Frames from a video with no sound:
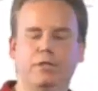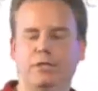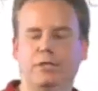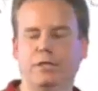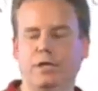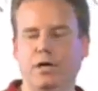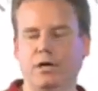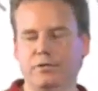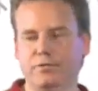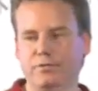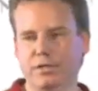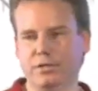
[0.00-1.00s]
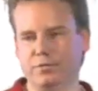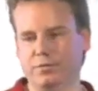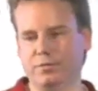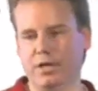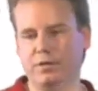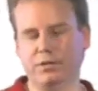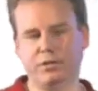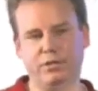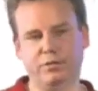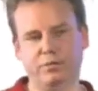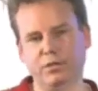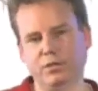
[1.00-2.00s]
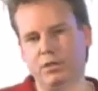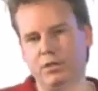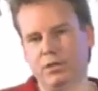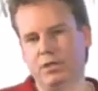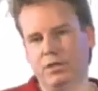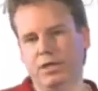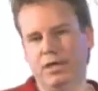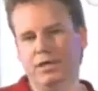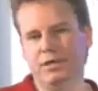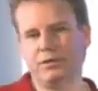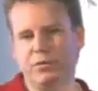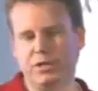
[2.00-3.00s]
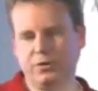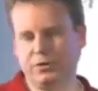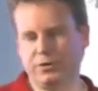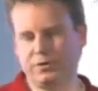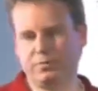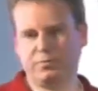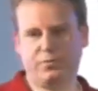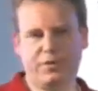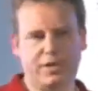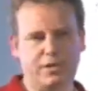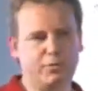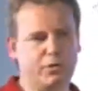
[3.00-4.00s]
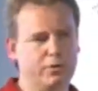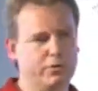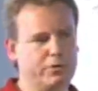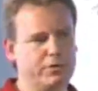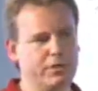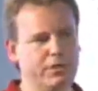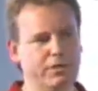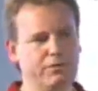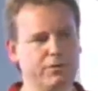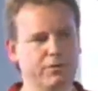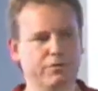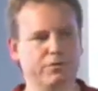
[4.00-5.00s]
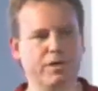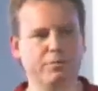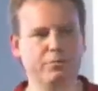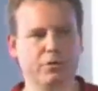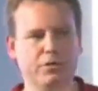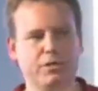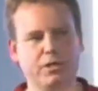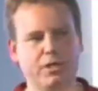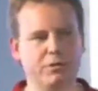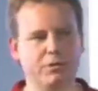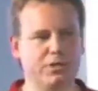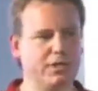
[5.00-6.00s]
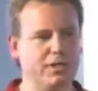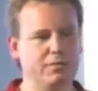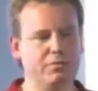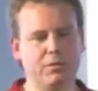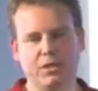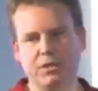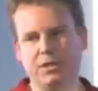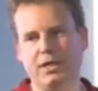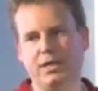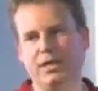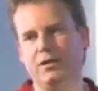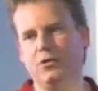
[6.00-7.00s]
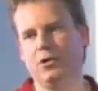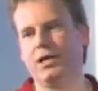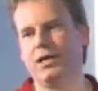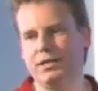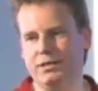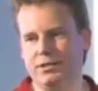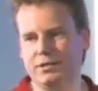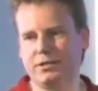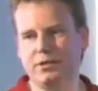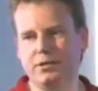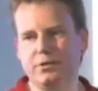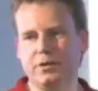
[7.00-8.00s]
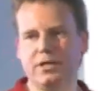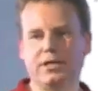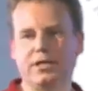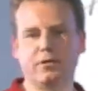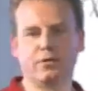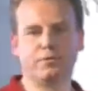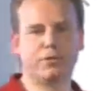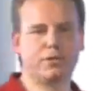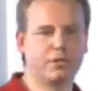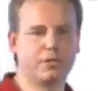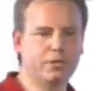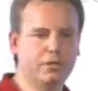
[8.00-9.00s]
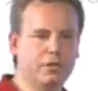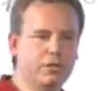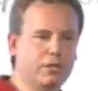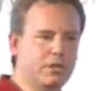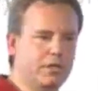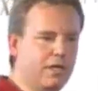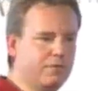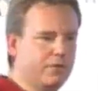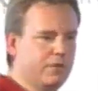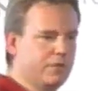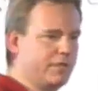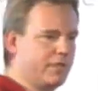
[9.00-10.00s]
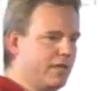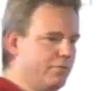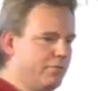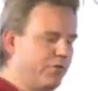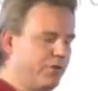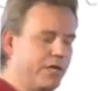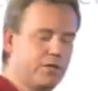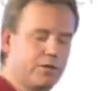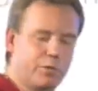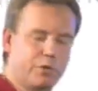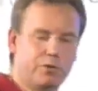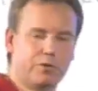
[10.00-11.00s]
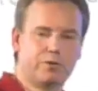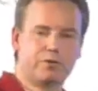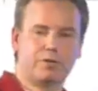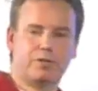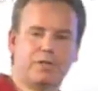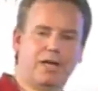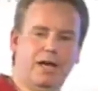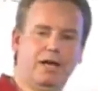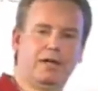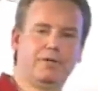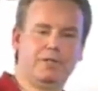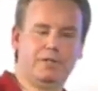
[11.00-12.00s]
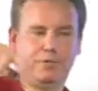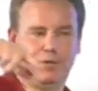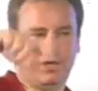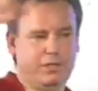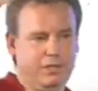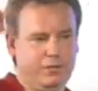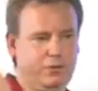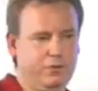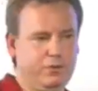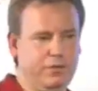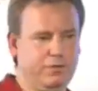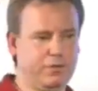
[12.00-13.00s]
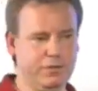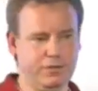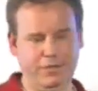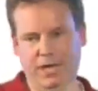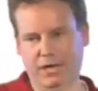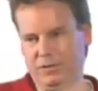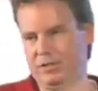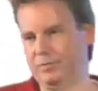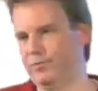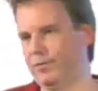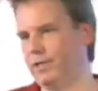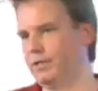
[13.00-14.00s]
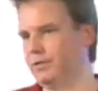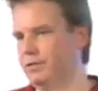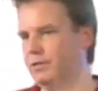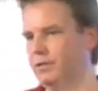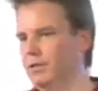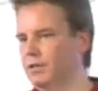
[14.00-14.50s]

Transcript: the harder things of JavaScript, is because variables in different frameworks are named the same, they can collide. So, and then all of a sudden, you have the same variable defined in two different JavaScript files,